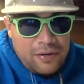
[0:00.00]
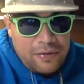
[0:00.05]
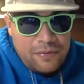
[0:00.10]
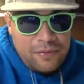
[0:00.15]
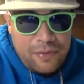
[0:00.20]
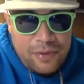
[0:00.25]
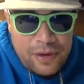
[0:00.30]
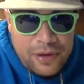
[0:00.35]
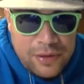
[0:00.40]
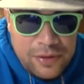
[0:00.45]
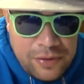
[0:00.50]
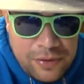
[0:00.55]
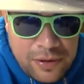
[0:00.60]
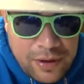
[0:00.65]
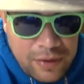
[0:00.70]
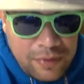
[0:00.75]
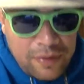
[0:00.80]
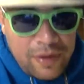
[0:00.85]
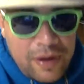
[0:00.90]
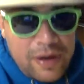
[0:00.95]
I don't even want to
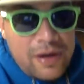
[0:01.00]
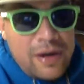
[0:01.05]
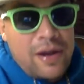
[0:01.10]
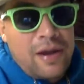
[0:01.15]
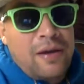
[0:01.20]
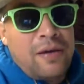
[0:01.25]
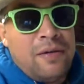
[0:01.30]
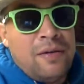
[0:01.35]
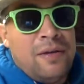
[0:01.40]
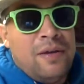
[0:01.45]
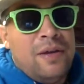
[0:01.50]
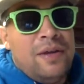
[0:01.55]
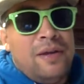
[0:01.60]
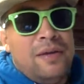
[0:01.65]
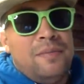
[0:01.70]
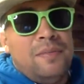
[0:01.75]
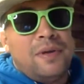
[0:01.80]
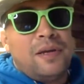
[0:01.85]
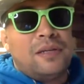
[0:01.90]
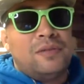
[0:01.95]
do that right now
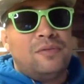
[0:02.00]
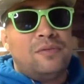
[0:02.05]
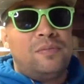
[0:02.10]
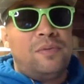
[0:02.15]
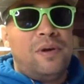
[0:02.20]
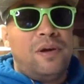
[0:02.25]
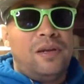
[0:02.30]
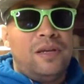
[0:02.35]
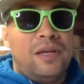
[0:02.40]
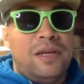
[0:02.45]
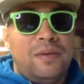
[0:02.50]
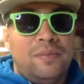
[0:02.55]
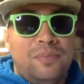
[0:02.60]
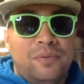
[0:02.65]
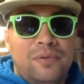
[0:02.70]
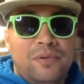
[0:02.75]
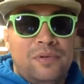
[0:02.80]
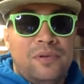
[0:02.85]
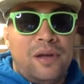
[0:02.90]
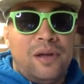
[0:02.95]
because we'll probably get
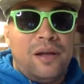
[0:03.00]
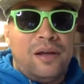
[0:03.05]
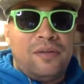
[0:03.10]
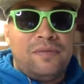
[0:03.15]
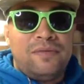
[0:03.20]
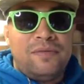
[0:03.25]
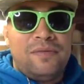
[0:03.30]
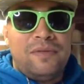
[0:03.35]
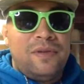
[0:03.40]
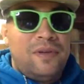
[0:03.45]
pulled off